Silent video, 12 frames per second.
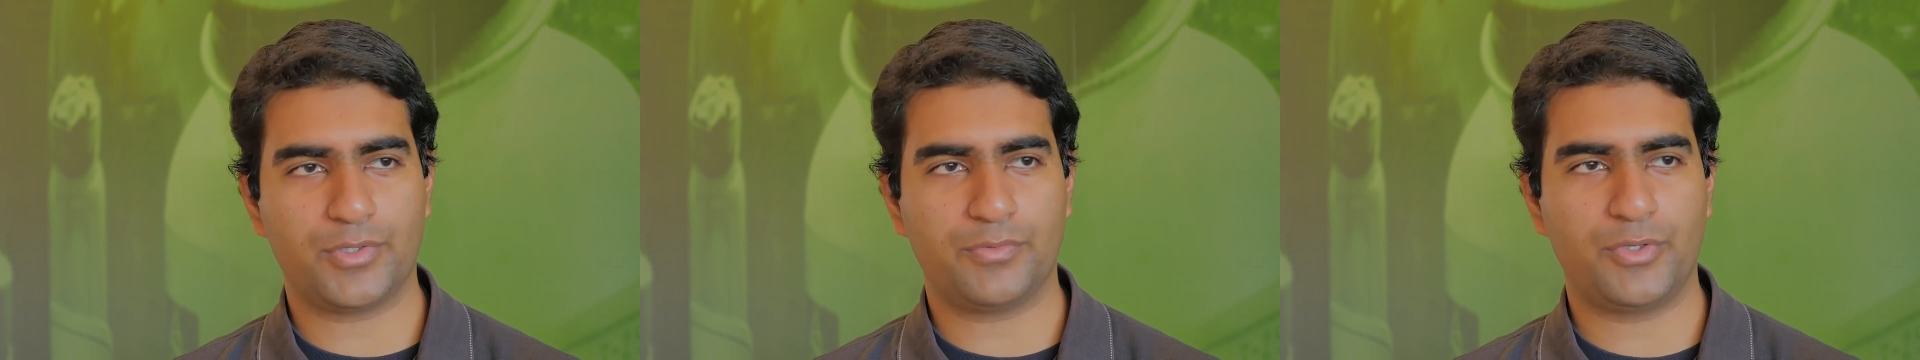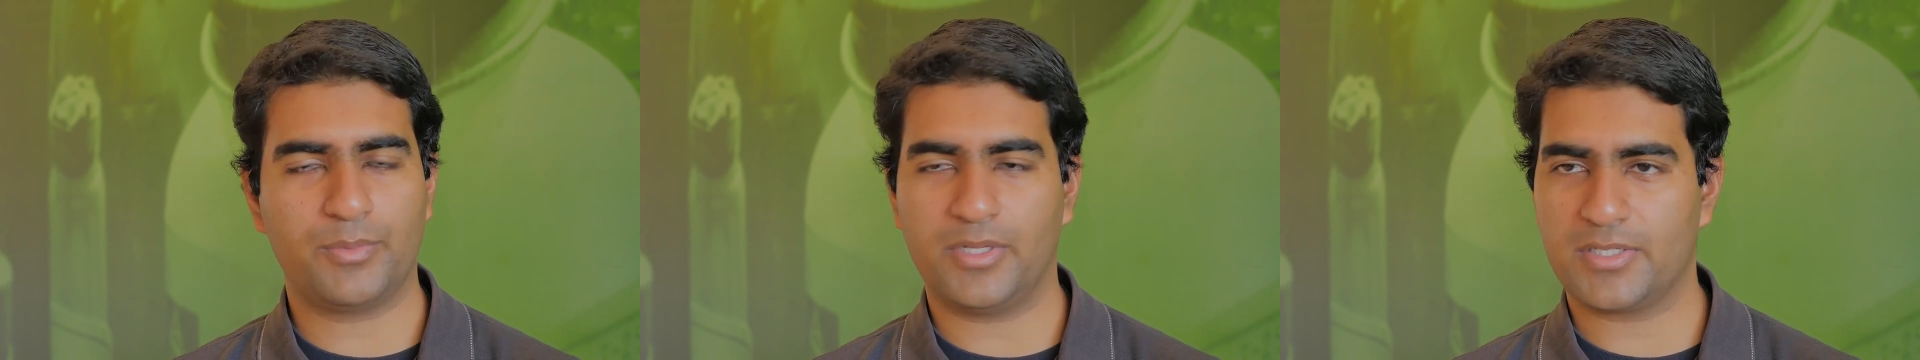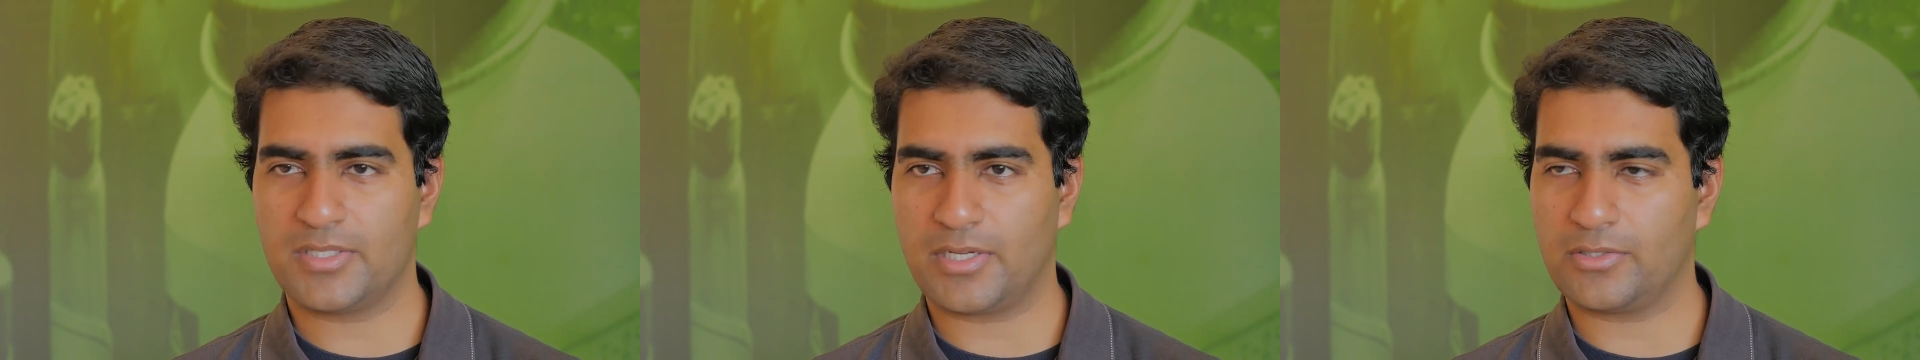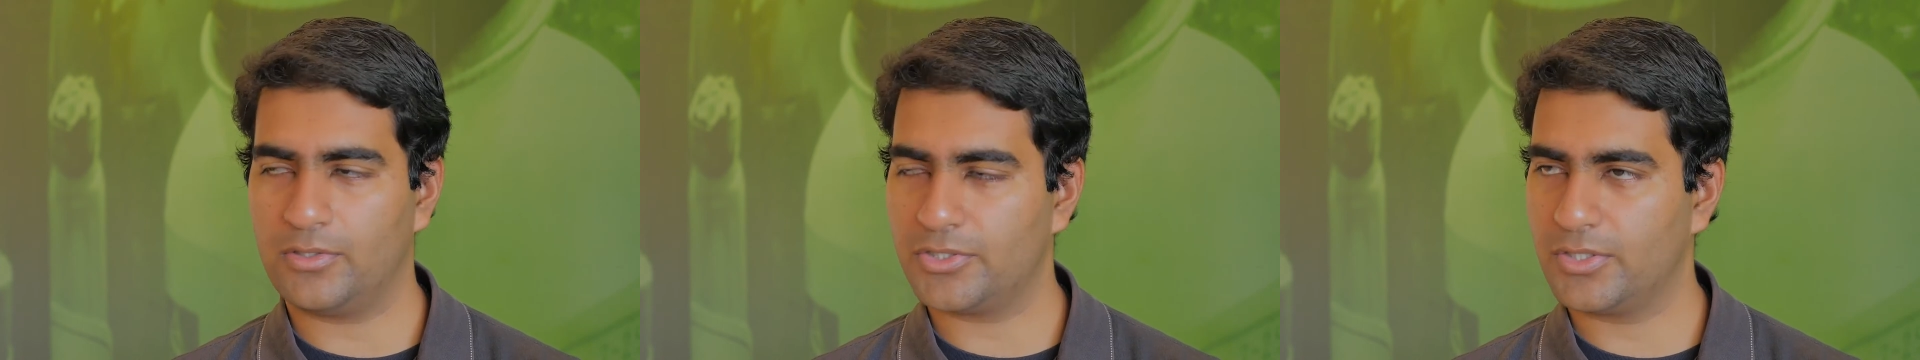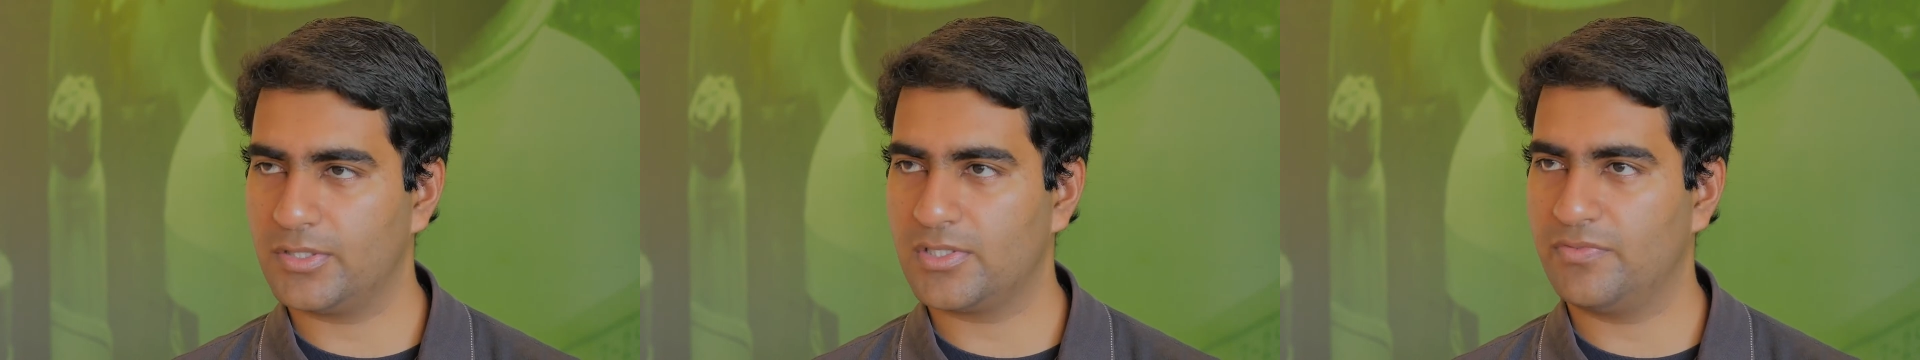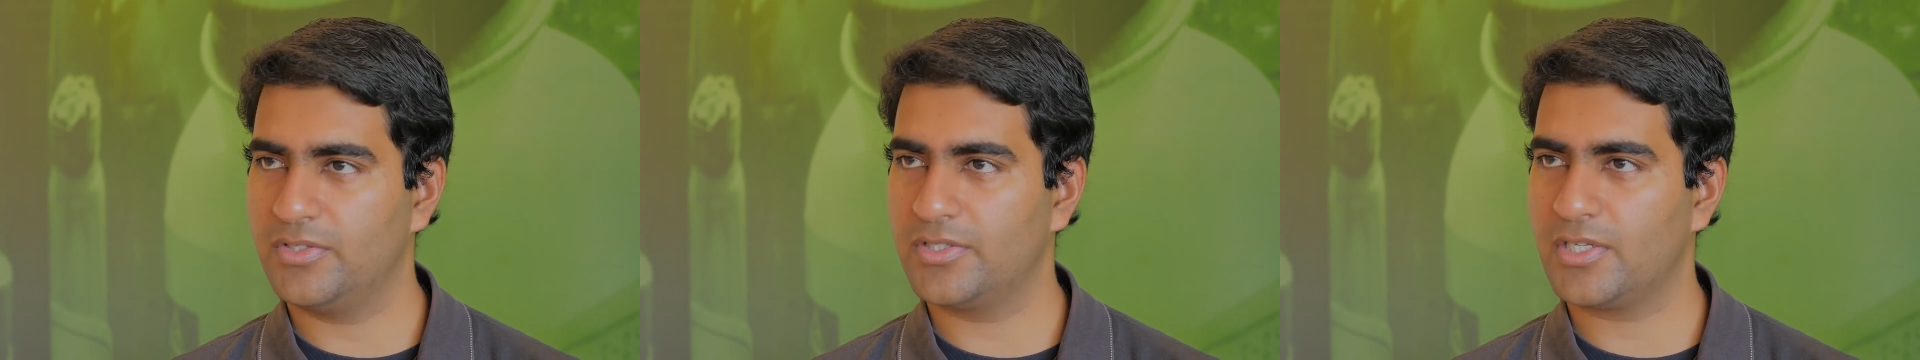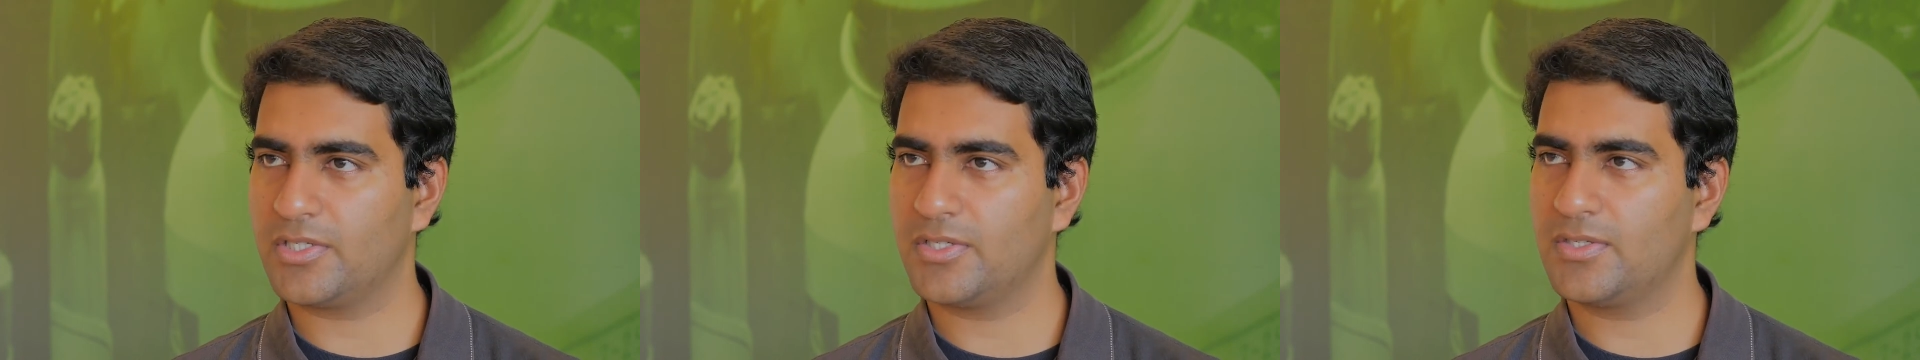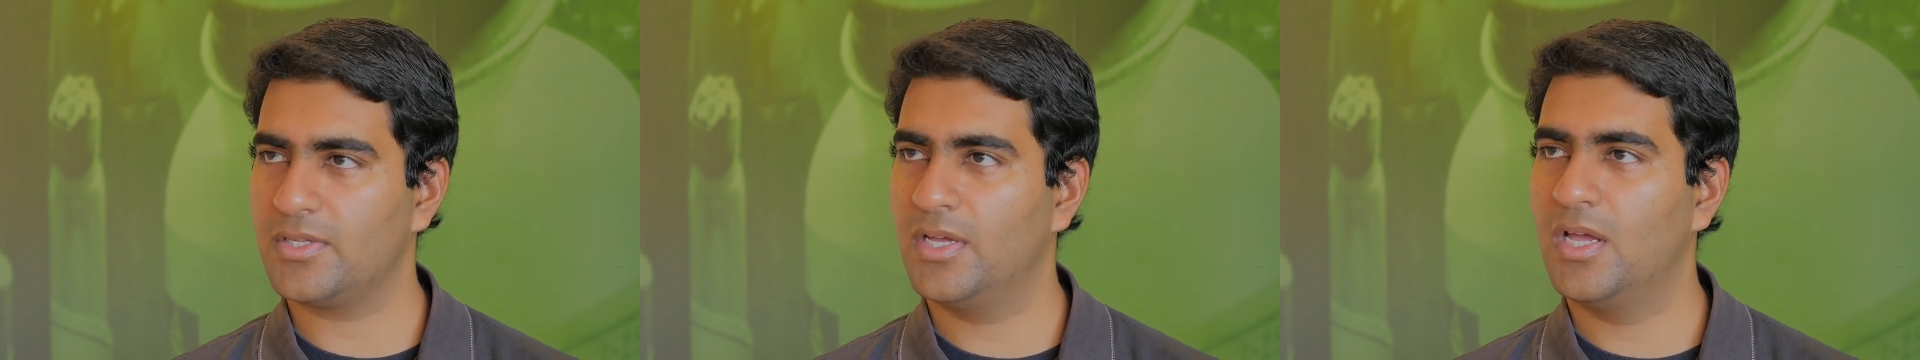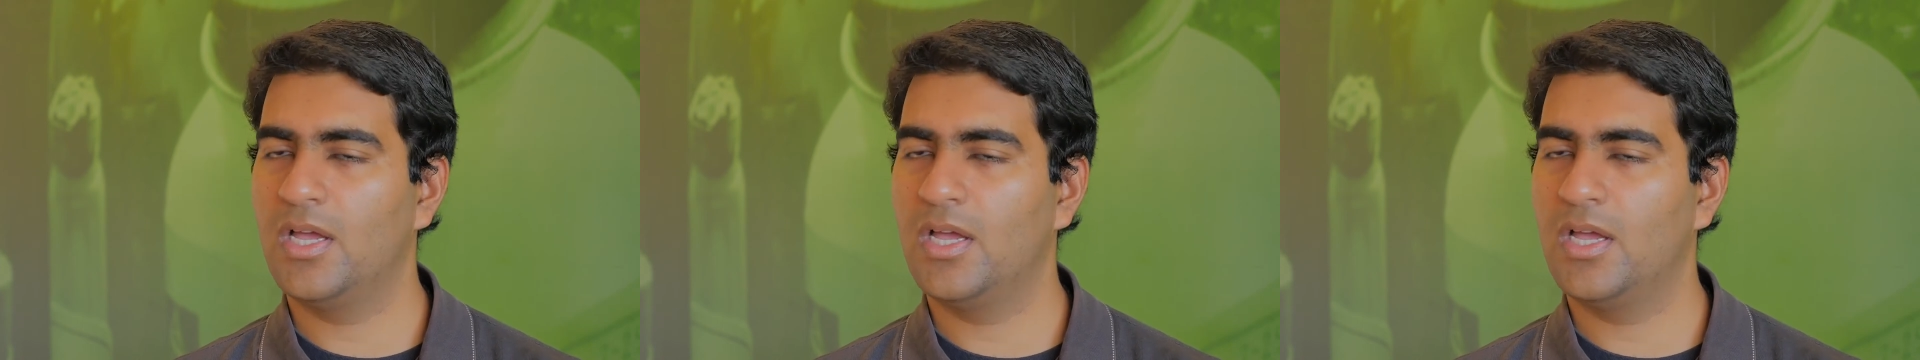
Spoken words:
human-like technological civilizations.